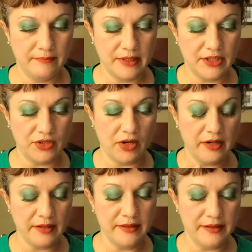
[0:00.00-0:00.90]

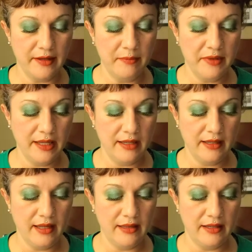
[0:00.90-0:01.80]
started
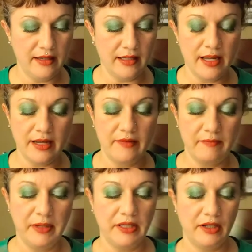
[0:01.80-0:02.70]
something and then it kind
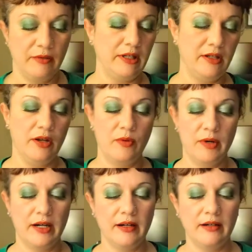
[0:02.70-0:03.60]
of been going
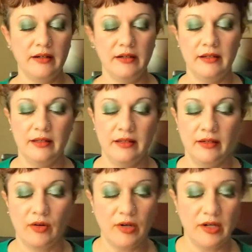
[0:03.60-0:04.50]
nowhere
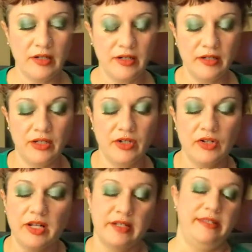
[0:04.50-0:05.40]
or you're
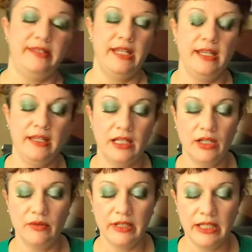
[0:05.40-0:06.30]
not seeing it
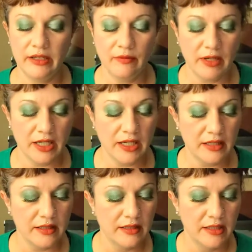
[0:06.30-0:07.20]
going anywhere.
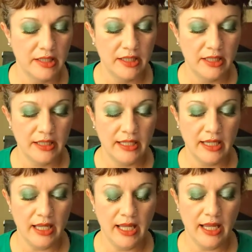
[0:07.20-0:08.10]

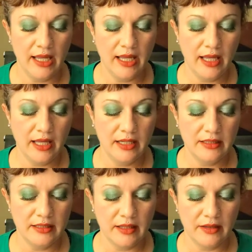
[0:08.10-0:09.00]

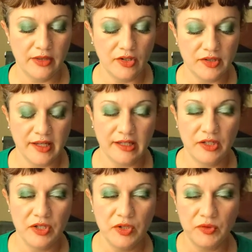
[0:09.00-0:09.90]
And there's like a
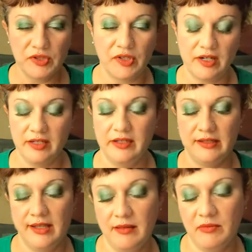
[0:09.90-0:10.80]
new start in the
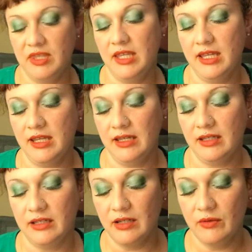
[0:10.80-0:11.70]
same thing
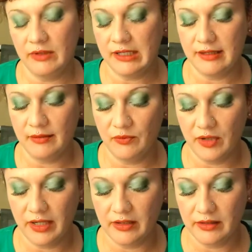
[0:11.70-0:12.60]
going
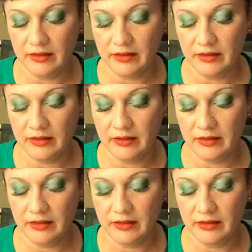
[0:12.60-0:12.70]
somewhere.